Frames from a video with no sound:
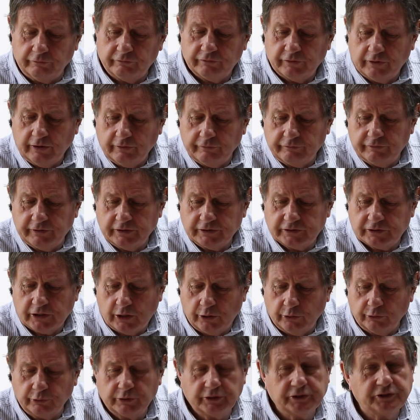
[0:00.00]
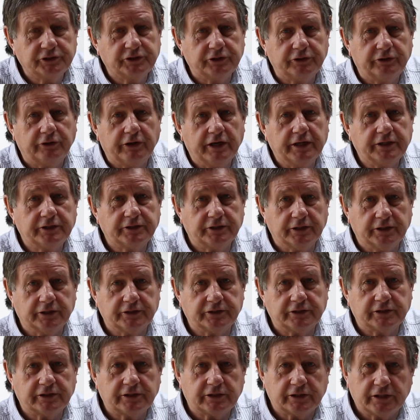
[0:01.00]
of this whole consideration
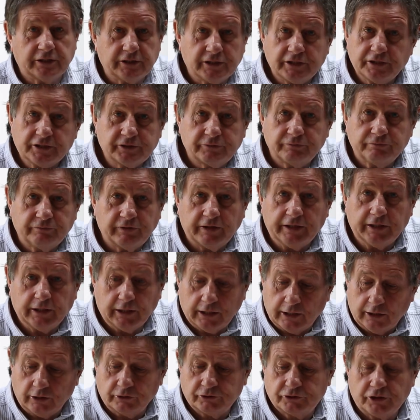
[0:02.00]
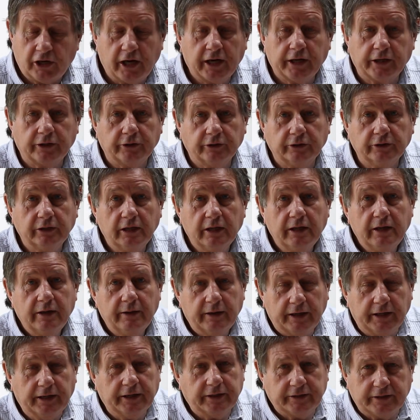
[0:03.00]
is this funny little triangle,
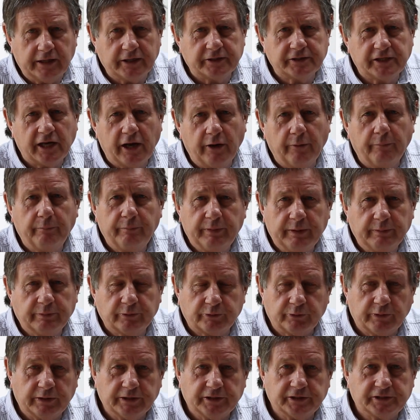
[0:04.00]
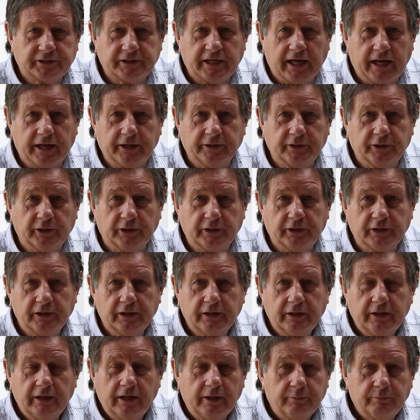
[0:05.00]
and it does help people to understand that,
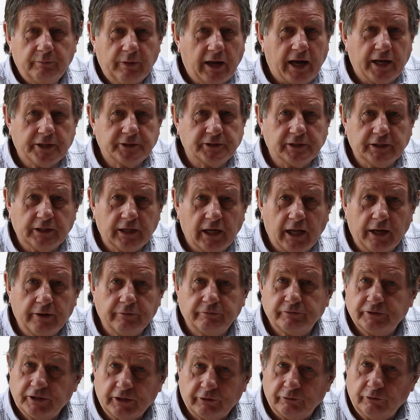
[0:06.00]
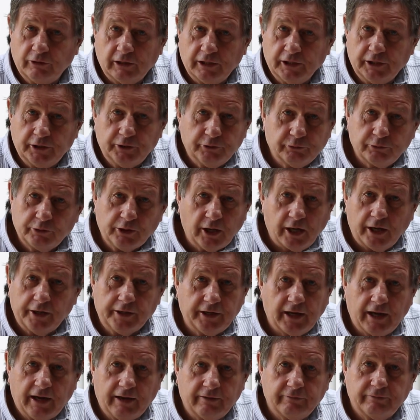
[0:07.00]
as in life generally, you
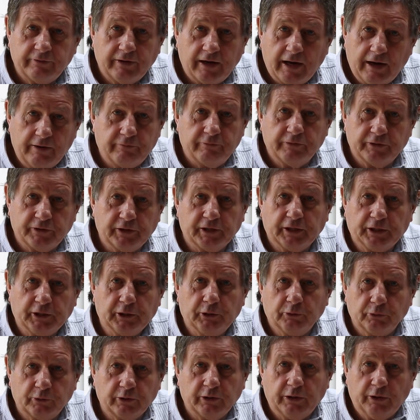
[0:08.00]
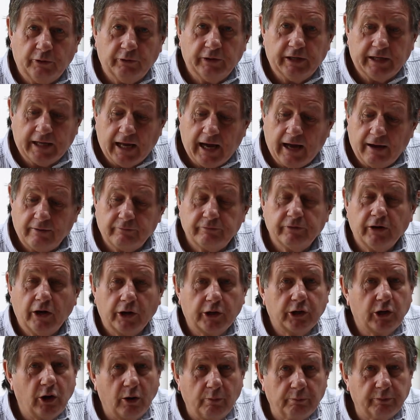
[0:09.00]
can't have everything. You can only have
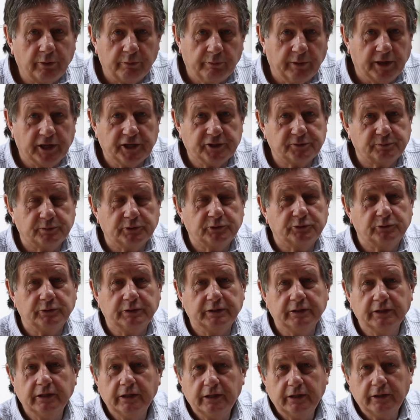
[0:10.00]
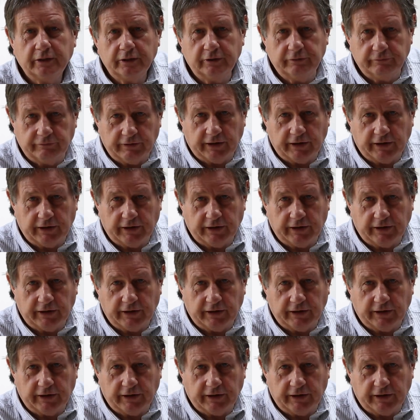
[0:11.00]
a compromise between the